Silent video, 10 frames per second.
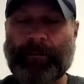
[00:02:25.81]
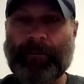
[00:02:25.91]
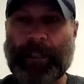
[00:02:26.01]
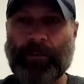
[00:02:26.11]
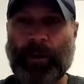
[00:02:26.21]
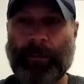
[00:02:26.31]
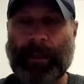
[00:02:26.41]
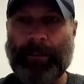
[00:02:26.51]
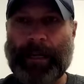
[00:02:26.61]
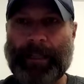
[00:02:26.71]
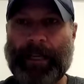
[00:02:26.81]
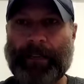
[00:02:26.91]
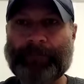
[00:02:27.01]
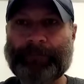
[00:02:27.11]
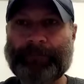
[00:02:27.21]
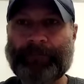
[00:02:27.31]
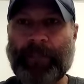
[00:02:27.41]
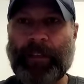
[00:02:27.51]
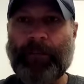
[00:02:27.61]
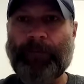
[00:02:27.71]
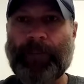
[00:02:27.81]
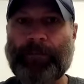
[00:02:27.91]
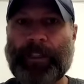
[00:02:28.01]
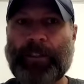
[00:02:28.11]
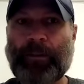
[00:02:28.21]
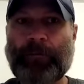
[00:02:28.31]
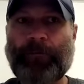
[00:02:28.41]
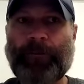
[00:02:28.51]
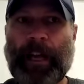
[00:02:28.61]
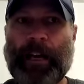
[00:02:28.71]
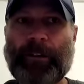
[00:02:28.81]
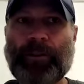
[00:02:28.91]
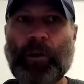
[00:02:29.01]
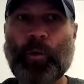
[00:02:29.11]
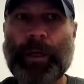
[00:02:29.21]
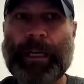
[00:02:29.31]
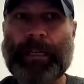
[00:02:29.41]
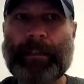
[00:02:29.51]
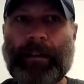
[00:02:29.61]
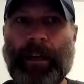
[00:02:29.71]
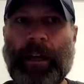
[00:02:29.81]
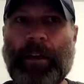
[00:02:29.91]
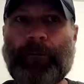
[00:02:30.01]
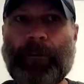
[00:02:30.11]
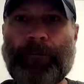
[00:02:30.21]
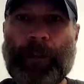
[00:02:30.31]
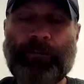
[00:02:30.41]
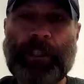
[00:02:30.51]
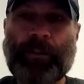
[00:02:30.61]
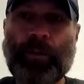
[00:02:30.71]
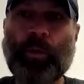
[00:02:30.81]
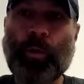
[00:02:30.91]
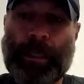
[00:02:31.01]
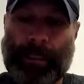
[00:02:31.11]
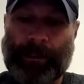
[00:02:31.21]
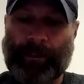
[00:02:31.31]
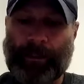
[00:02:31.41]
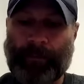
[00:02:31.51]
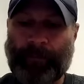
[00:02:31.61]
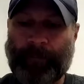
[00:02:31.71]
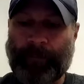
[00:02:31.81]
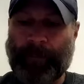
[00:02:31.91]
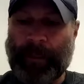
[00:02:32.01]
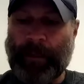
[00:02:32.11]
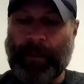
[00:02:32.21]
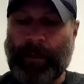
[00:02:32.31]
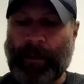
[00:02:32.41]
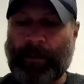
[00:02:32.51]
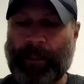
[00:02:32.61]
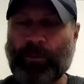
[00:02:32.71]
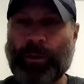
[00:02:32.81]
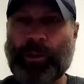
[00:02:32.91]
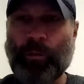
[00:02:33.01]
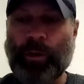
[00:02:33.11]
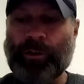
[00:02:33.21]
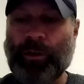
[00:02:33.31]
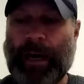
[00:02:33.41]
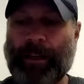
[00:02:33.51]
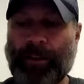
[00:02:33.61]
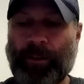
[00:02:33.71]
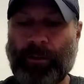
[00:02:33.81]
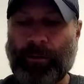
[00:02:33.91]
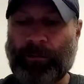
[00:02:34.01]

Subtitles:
That's what I mean by that. 52 flyers a week for 52 weeks. That's what you want to try to do.